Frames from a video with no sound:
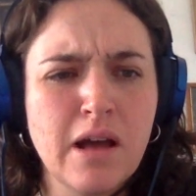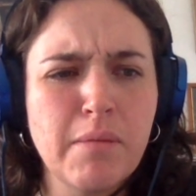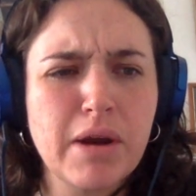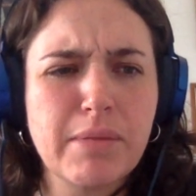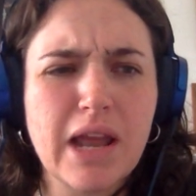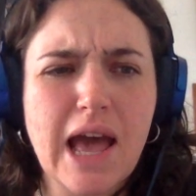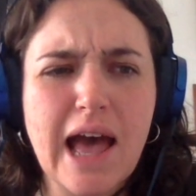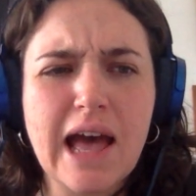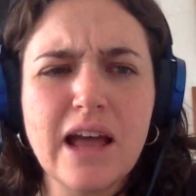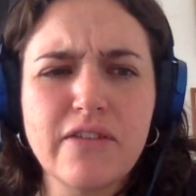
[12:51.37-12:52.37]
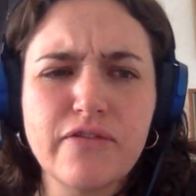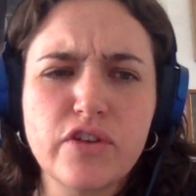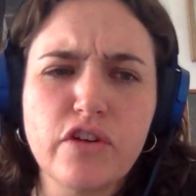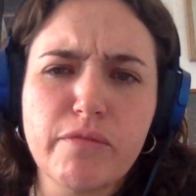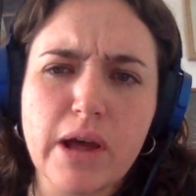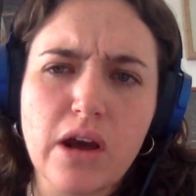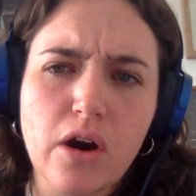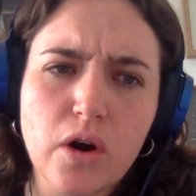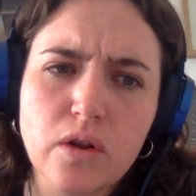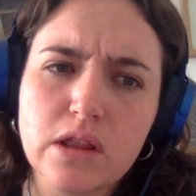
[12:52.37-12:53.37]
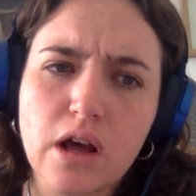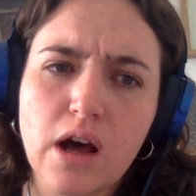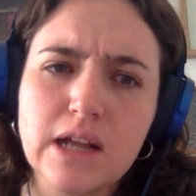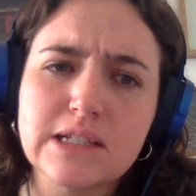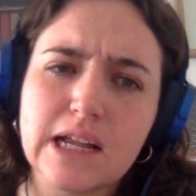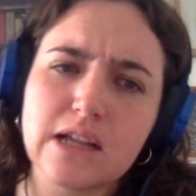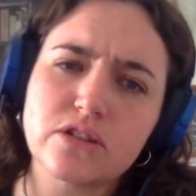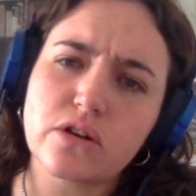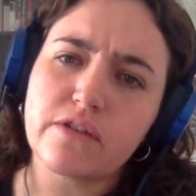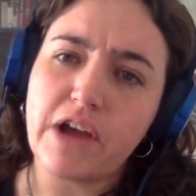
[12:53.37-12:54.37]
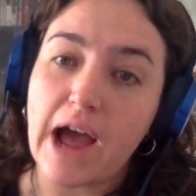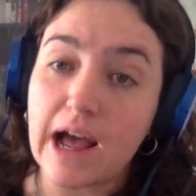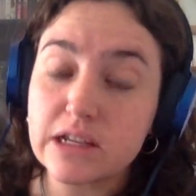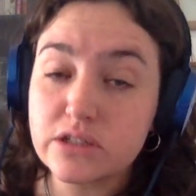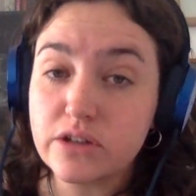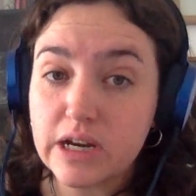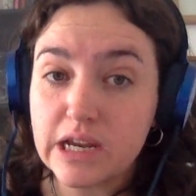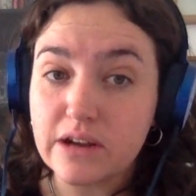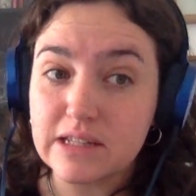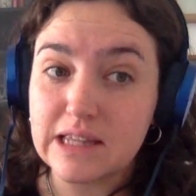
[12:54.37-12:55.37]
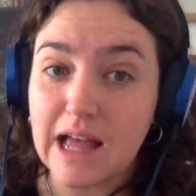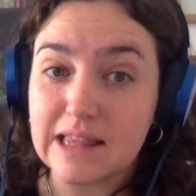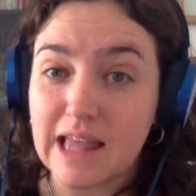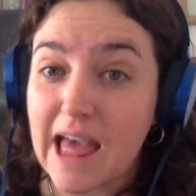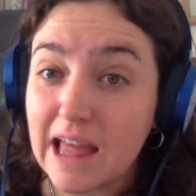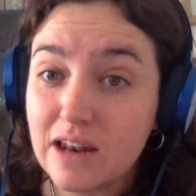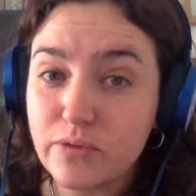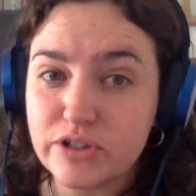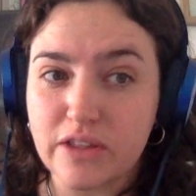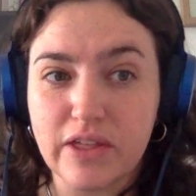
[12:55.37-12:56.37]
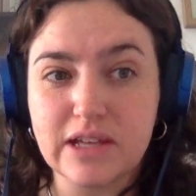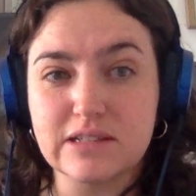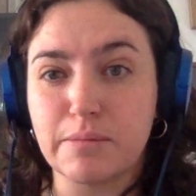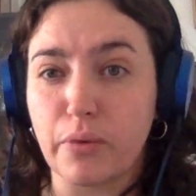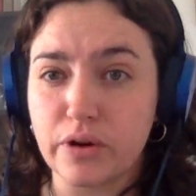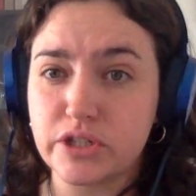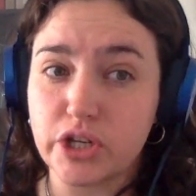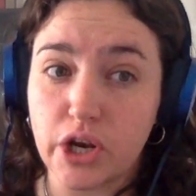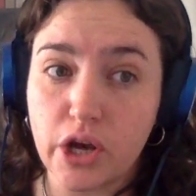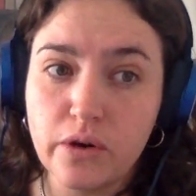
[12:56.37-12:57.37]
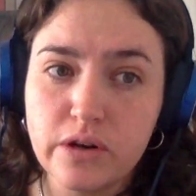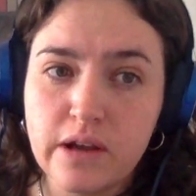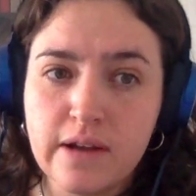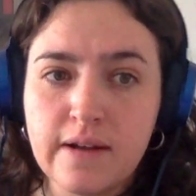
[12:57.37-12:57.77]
But I'm going to add a few of my own thoughts and a sort of asterisk here at the end, which I think is important to note.